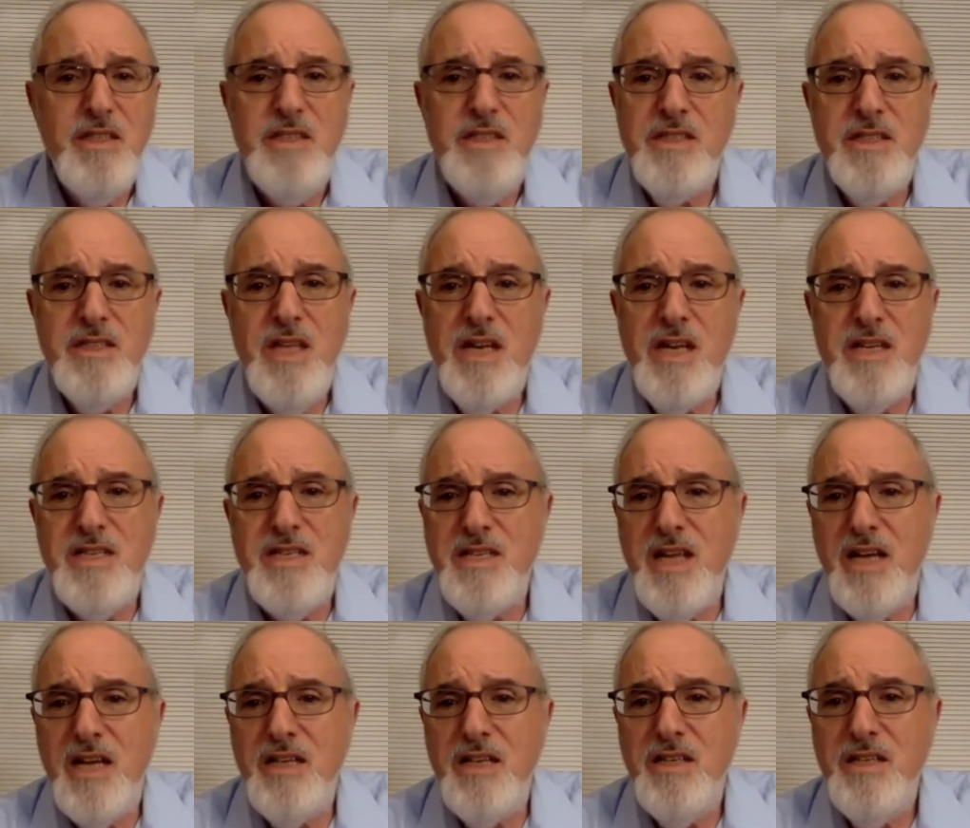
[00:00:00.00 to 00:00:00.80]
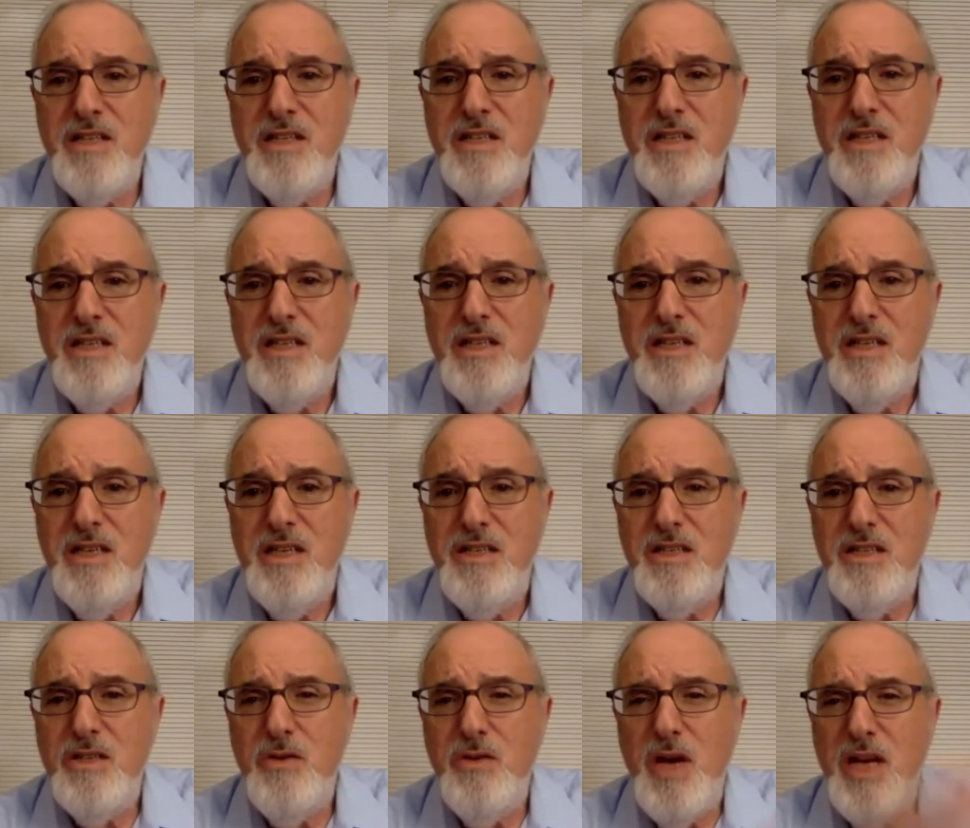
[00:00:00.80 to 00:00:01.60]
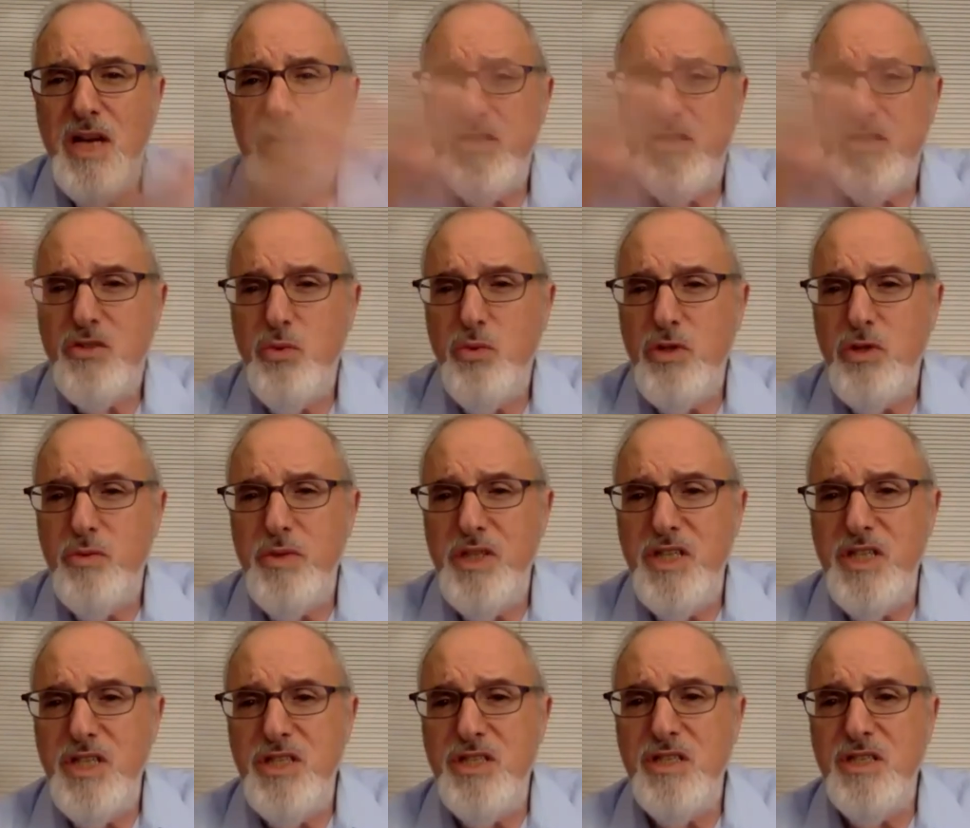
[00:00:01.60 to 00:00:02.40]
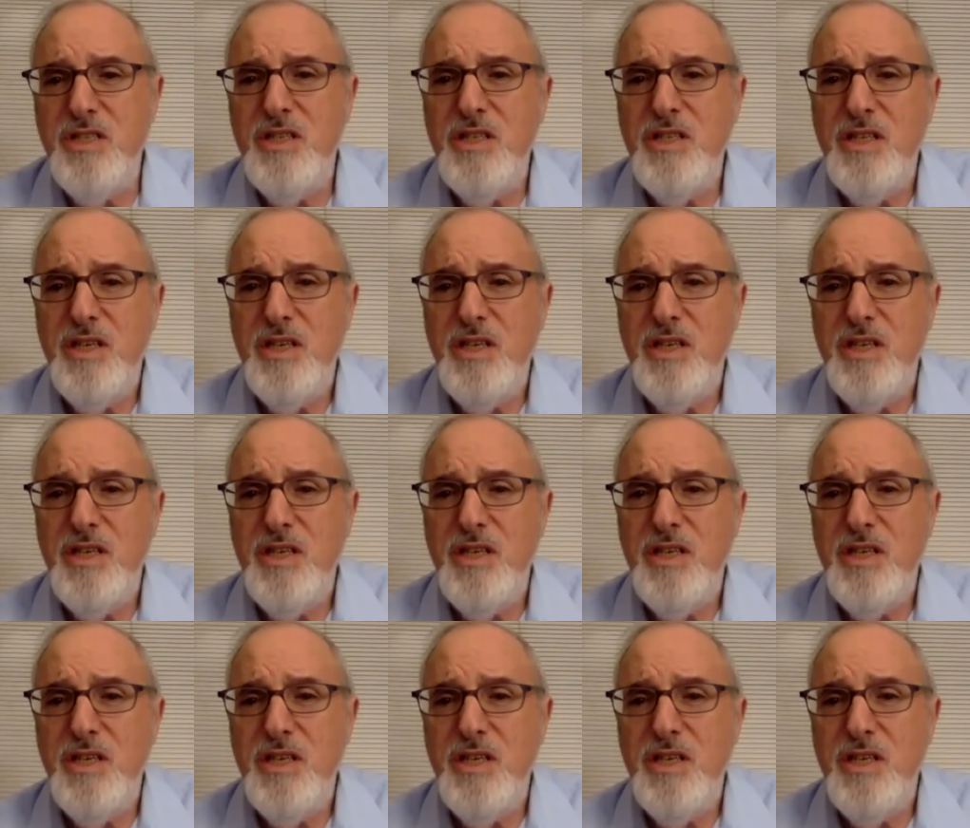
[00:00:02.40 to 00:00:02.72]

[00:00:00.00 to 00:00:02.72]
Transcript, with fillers: It's not a sect. It's a great it's a world religion.